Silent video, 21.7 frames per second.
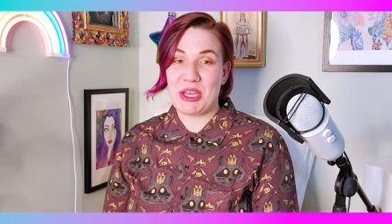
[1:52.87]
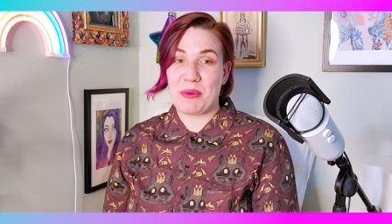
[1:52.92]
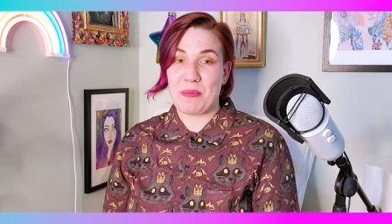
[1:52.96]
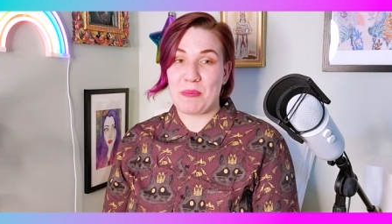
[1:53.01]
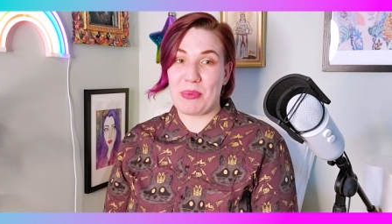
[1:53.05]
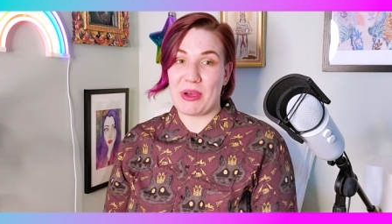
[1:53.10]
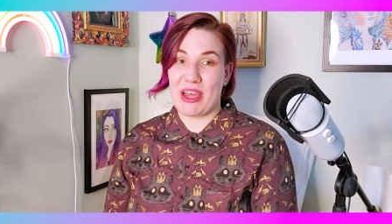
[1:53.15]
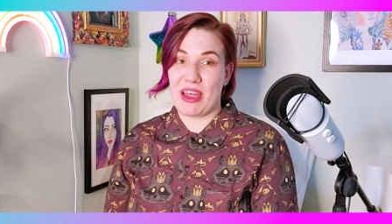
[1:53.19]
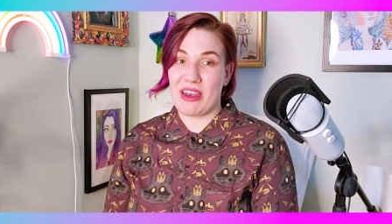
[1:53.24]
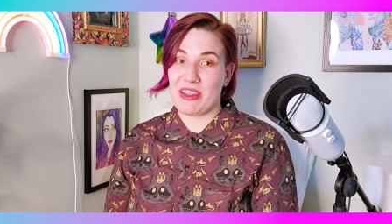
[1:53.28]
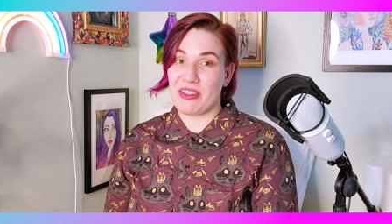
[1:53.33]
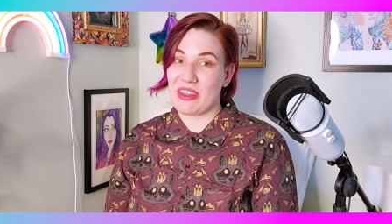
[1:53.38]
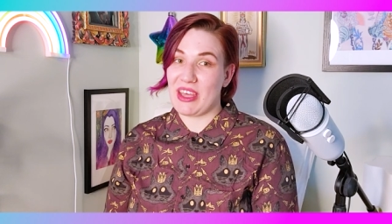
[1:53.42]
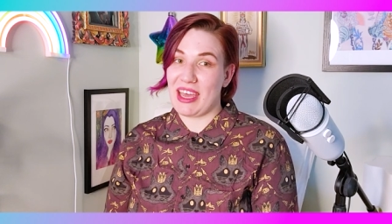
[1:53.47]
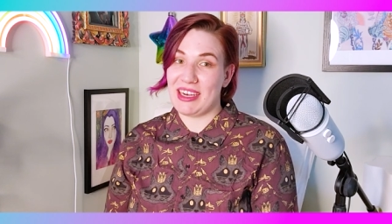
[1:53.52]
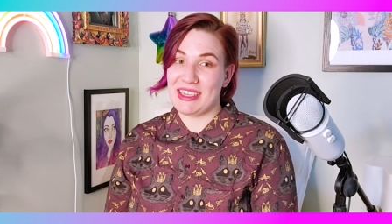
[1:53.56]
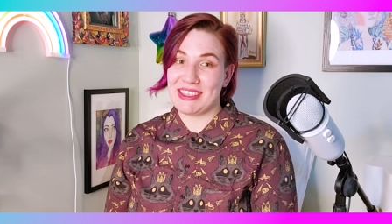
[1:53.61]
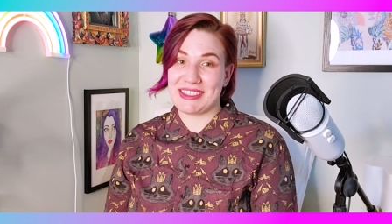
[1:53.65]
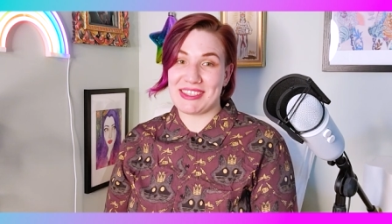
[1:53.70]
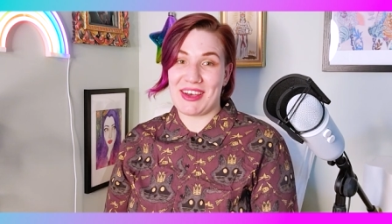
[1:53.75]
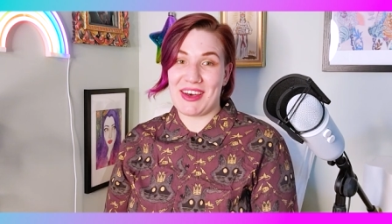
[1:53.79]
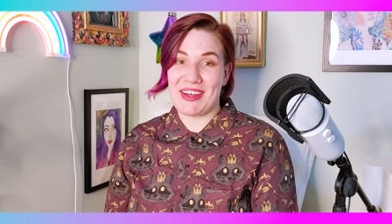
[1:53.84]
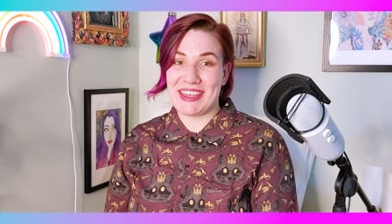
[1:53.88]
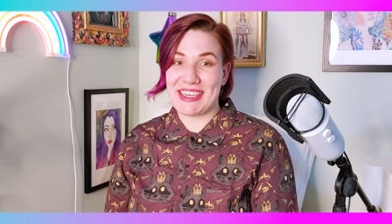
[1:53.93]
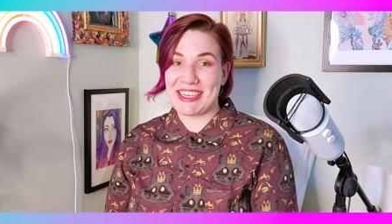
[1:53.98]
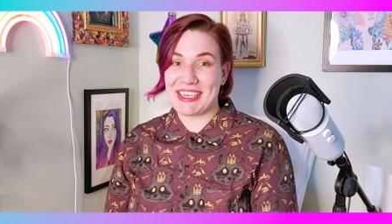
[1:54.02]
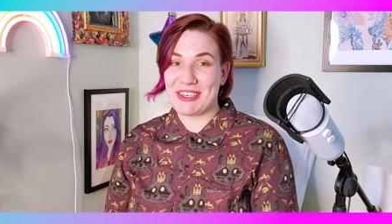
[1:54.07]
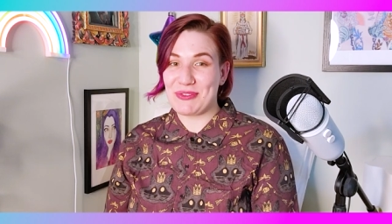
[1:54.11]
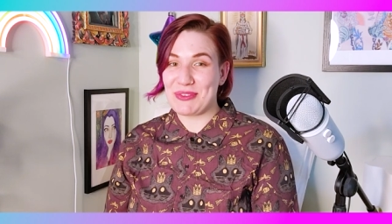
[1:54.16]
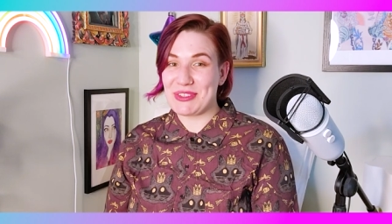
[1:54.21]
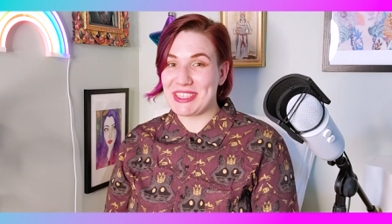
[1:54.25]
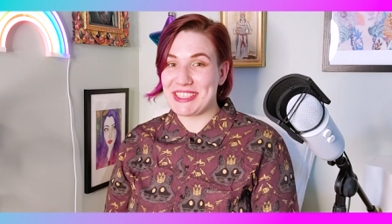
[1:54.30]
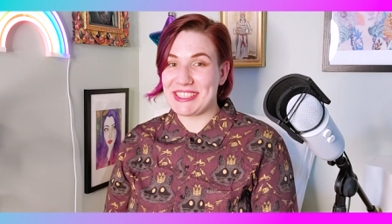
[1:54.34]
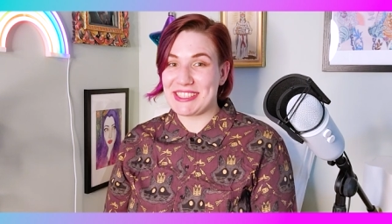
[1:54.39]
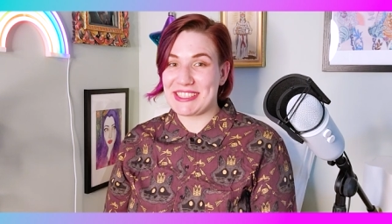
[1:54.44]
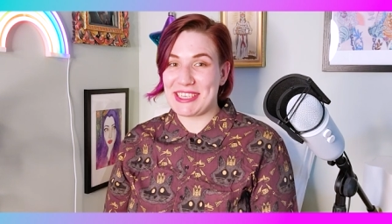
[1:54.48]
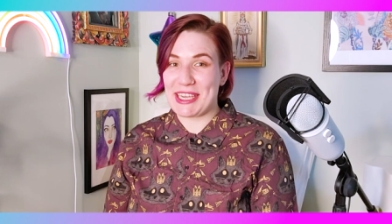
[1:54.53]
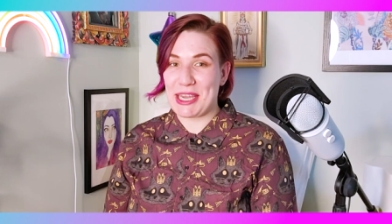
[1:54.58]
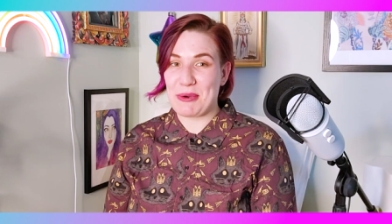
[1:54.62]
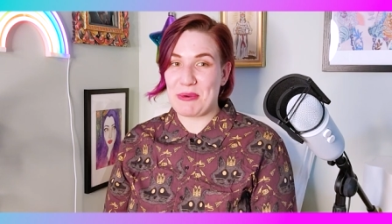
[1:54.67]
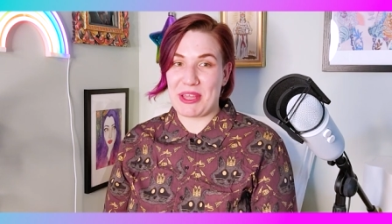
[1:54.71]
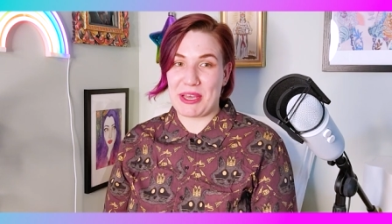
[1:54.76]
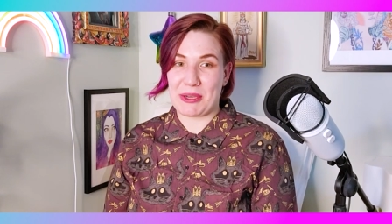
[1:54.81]
But that is all I can really
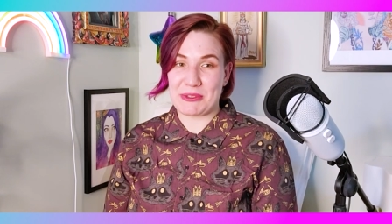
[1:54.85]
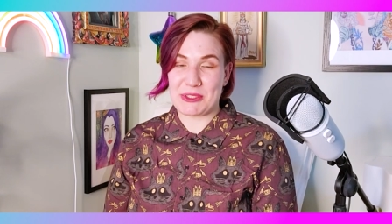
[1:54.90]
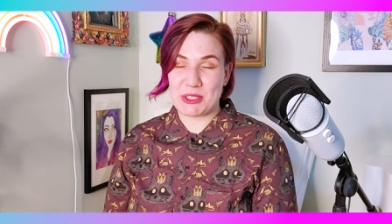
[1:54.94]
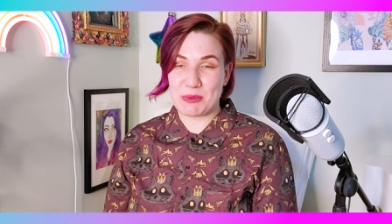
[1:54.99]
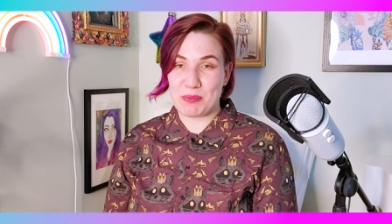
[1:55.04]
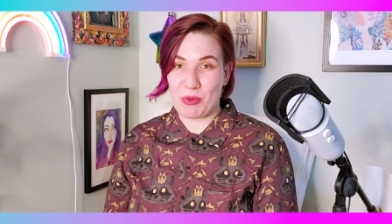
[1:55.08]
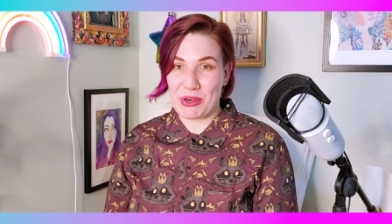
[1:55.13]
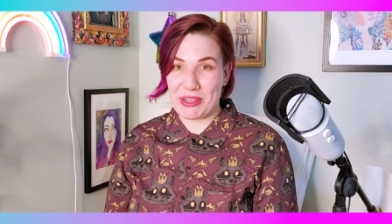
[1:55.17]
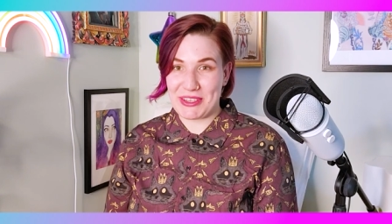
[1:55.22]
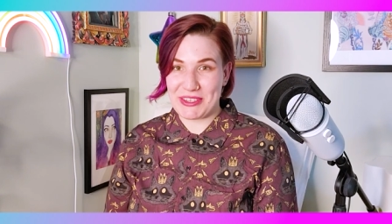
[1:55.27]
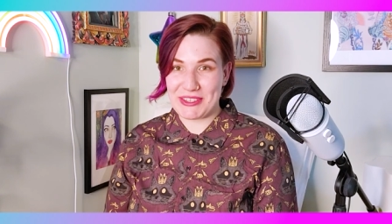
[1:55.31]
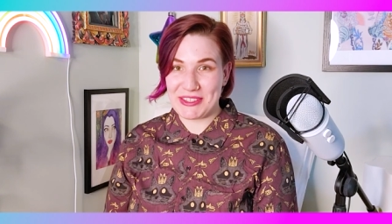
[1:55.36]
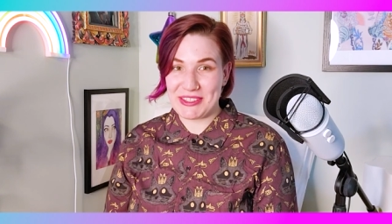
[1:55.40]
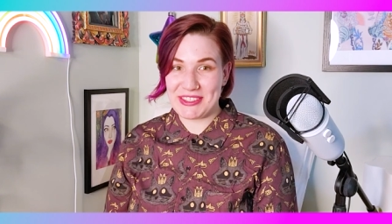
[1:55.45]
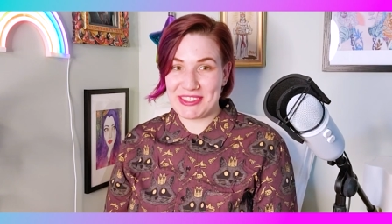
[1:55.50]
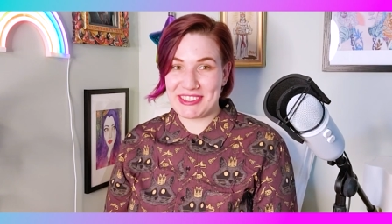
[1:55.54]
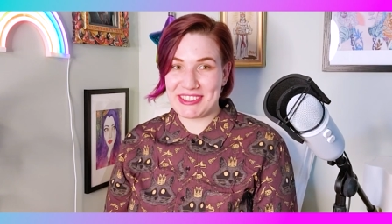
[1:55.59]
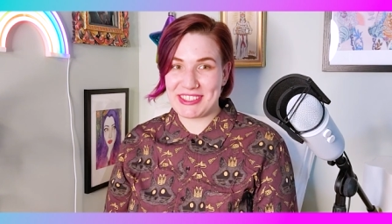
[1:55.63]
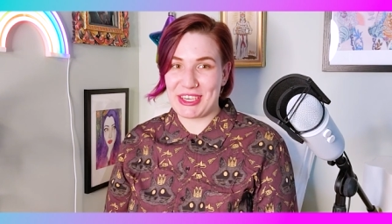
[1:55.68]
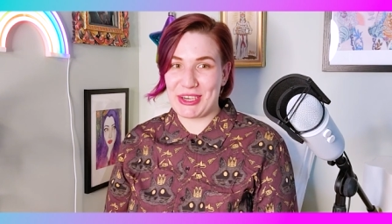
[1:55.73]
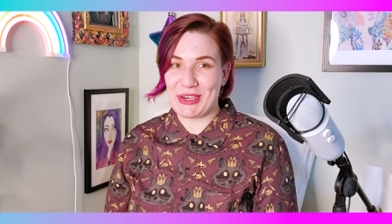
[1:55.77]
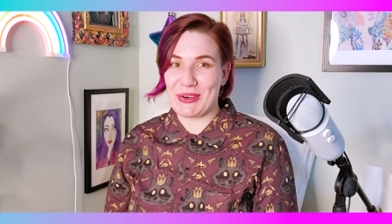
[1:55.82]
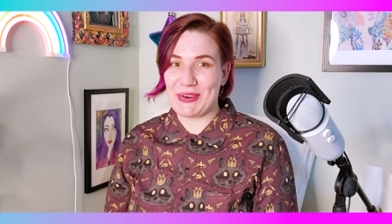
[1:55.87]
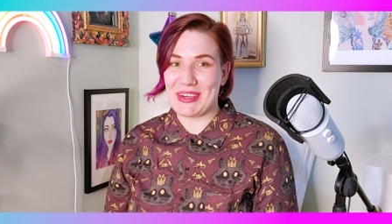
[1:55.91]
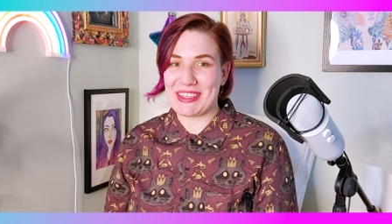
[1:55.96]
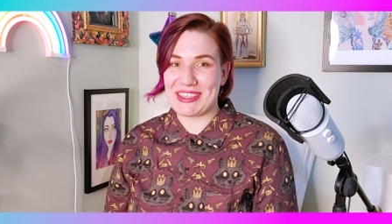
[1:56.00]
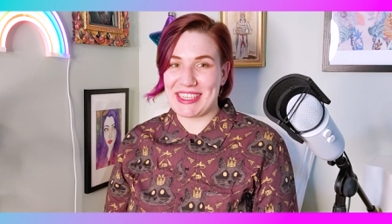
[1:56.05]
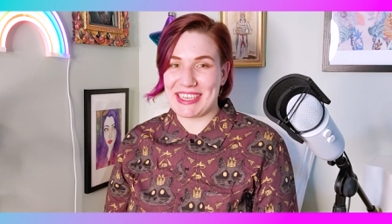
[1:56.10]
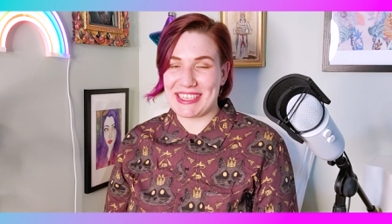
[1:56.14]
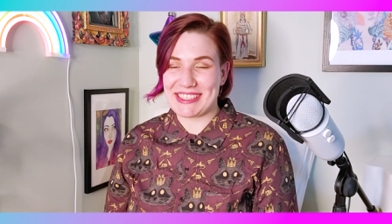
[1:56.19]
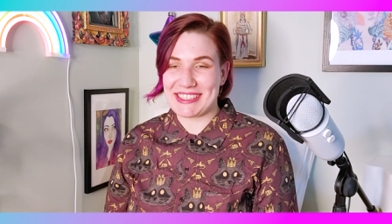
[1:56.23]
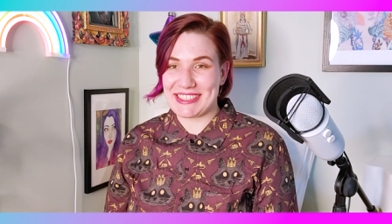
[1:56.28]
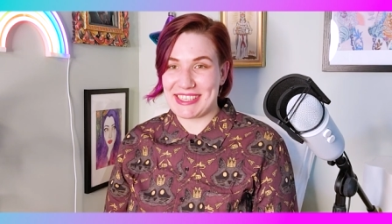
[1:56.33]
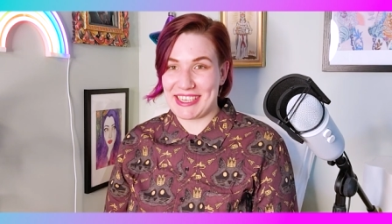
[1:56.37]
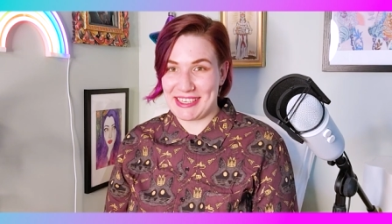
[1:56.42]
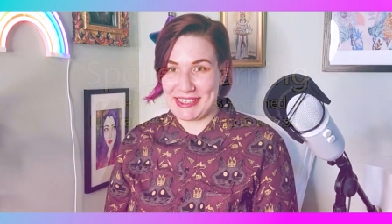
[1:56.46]
say without spoilers, so let's get